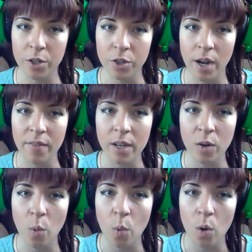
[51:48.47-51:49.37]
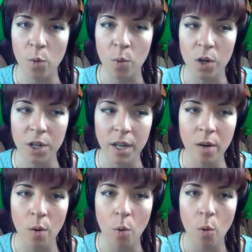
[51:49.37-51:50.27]
you're driving or
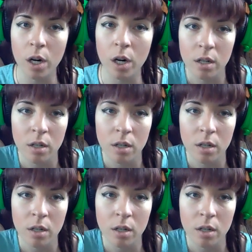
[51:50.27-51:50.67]
working or